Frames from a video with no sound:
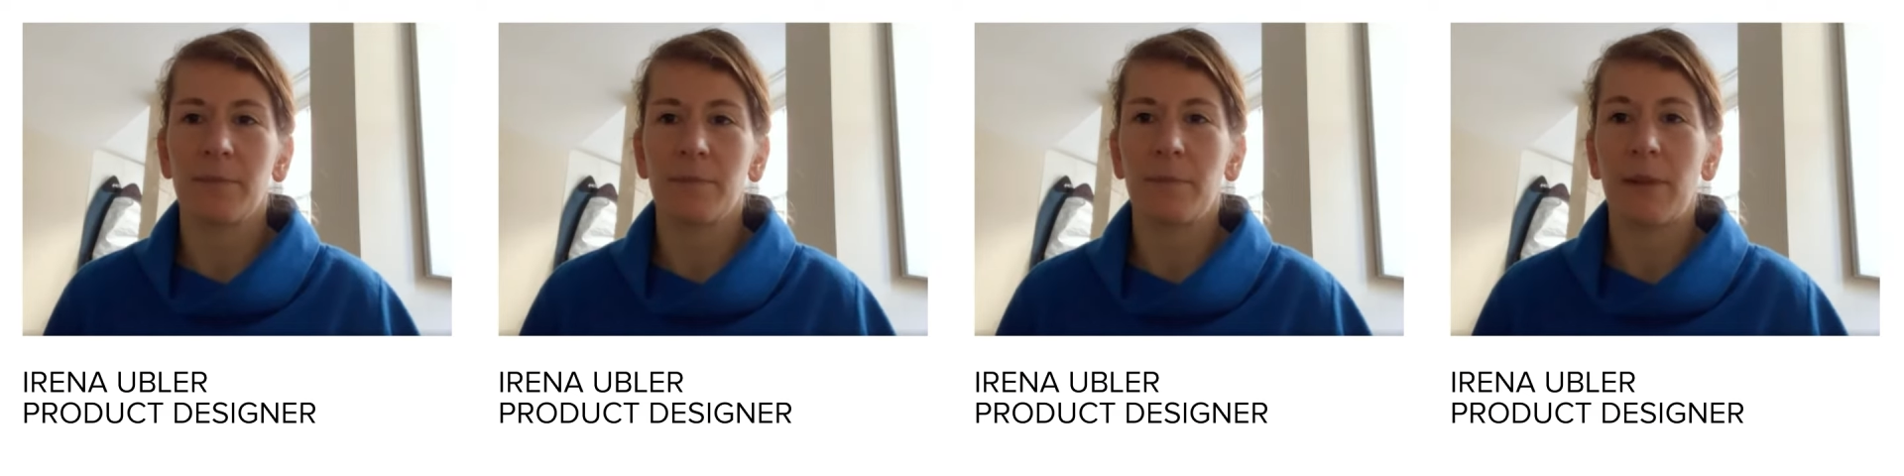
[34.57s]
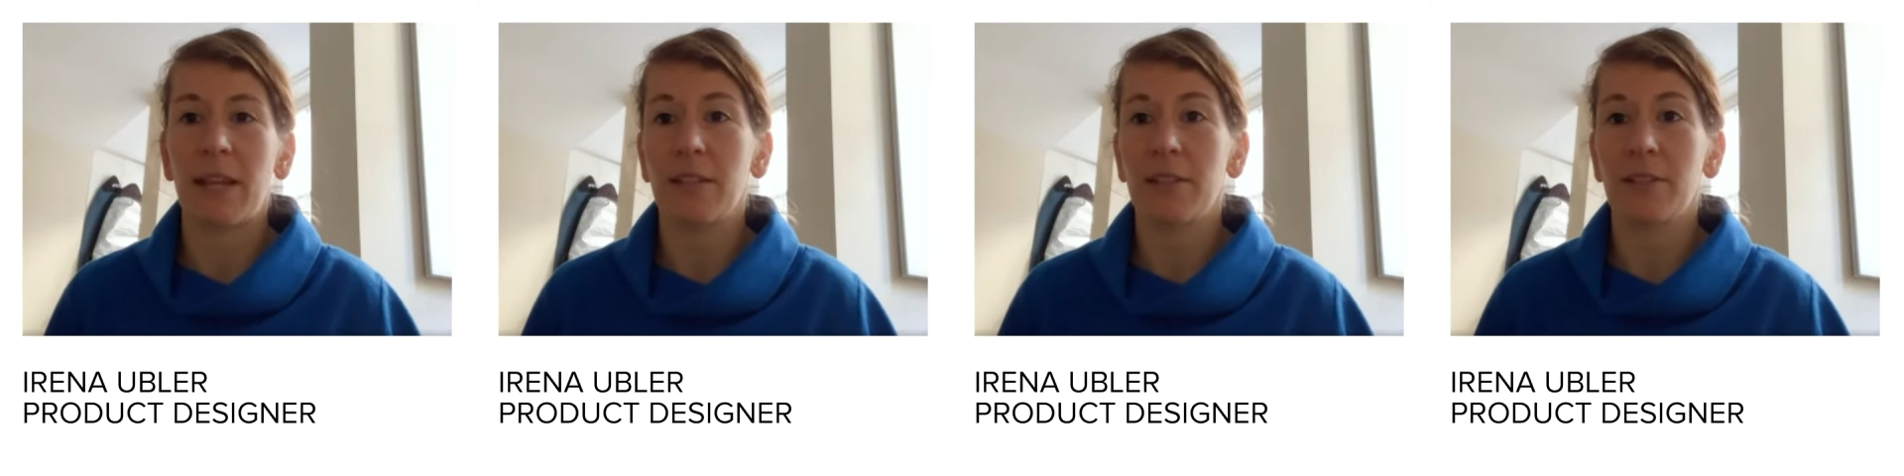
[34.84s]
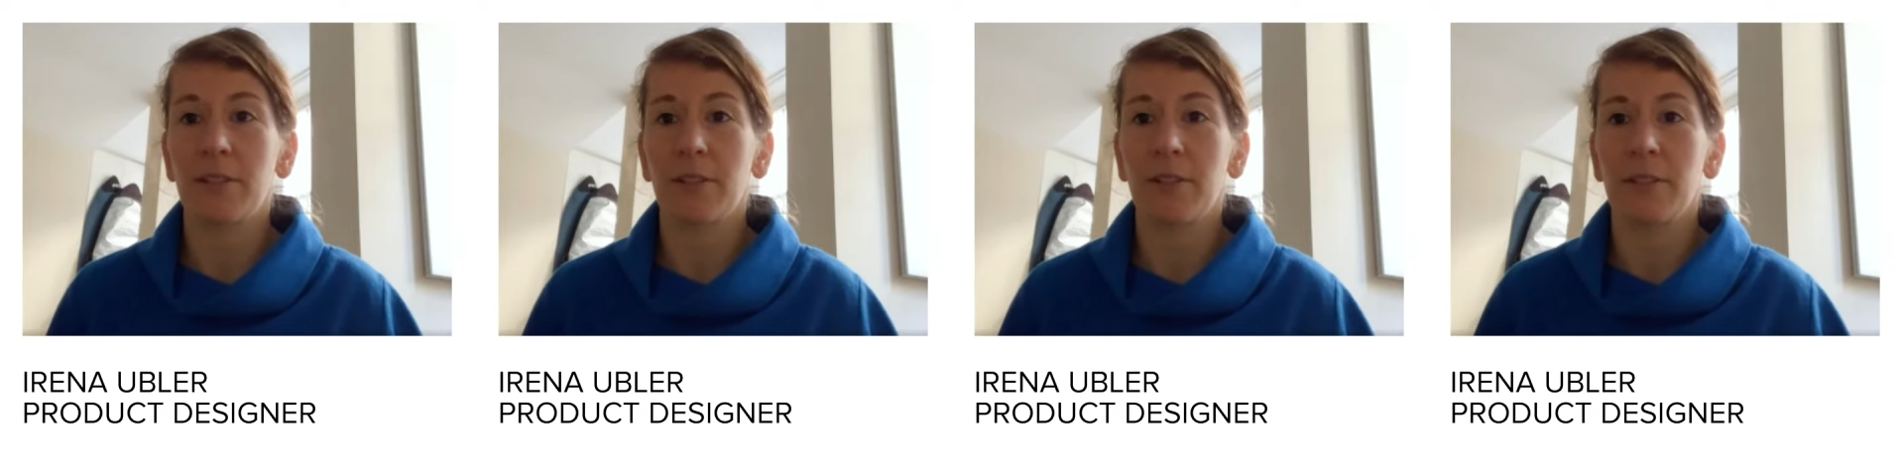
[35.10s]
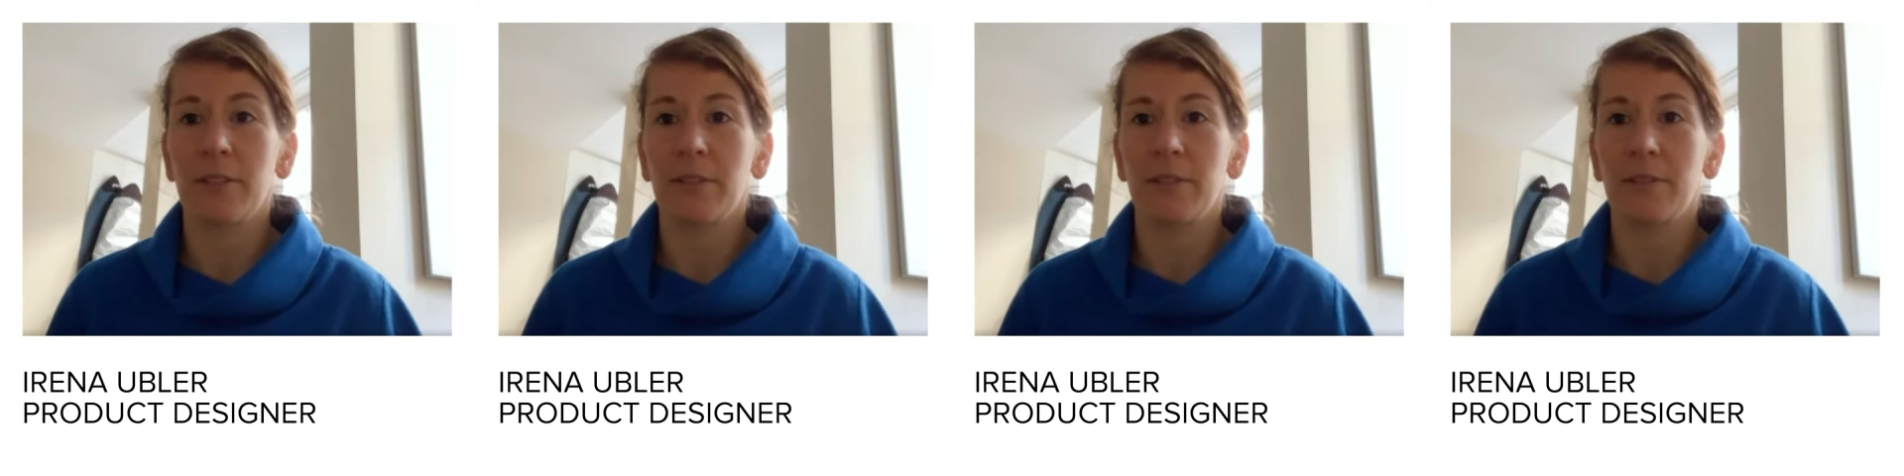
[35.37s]
based
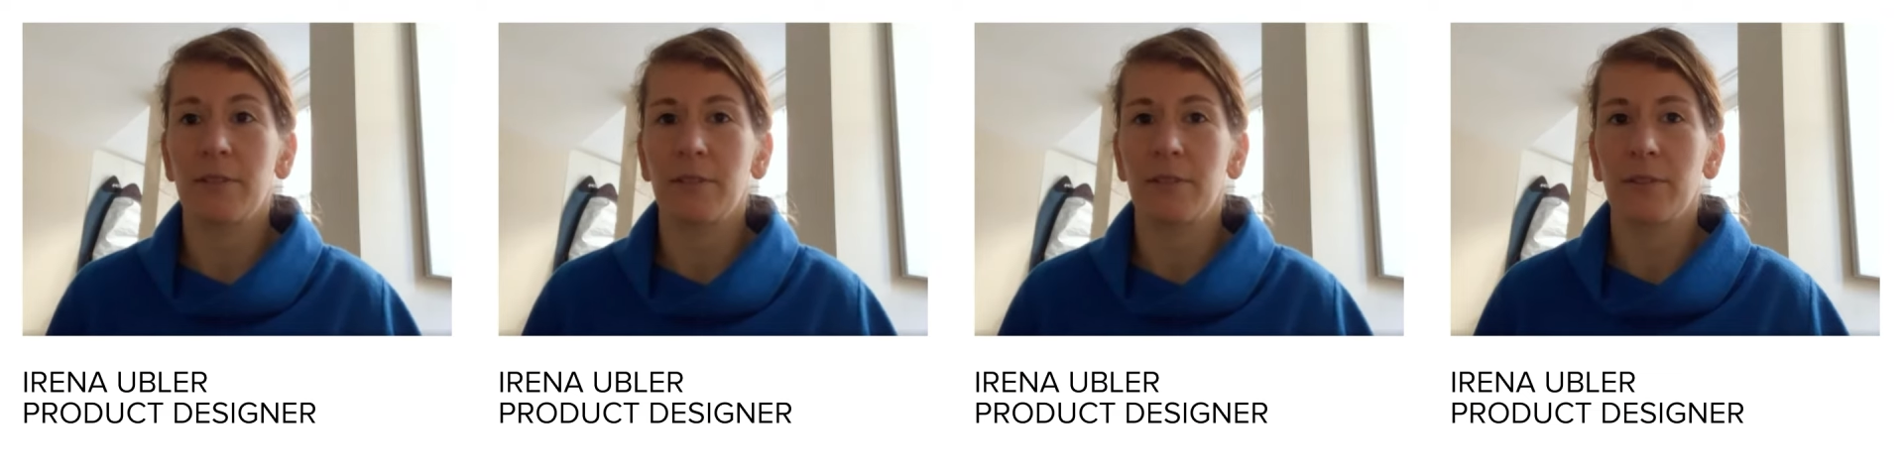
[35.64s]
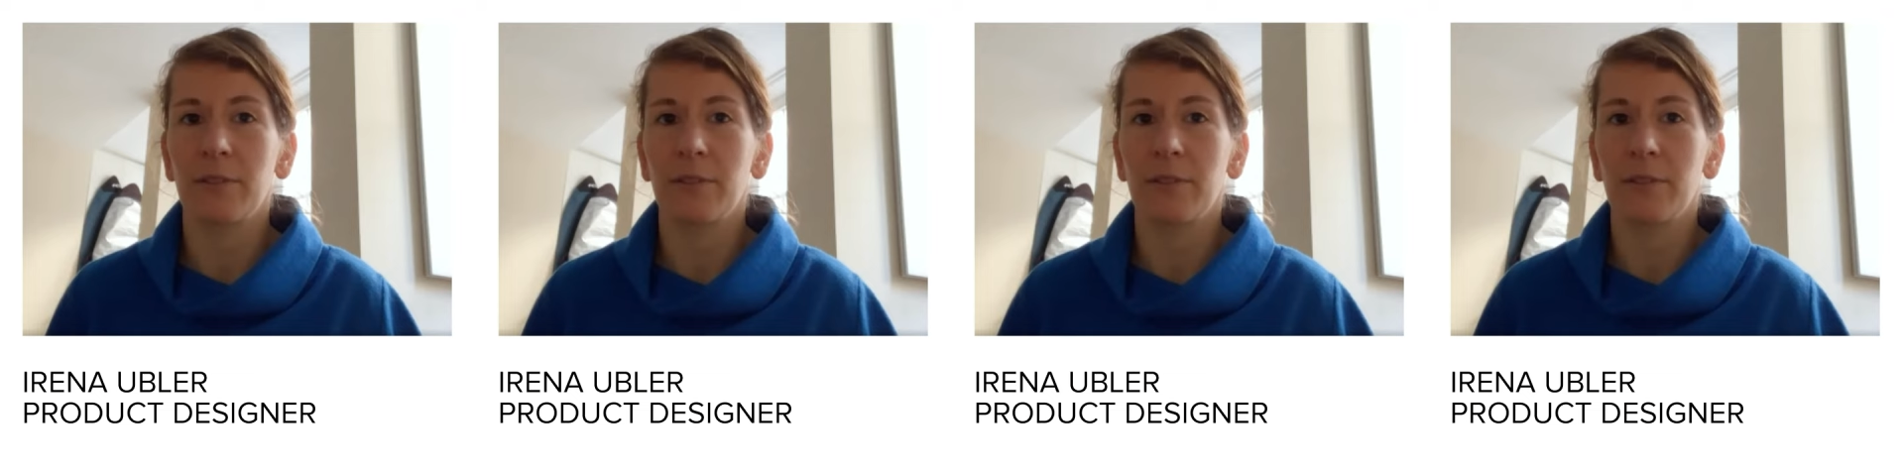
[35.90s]
on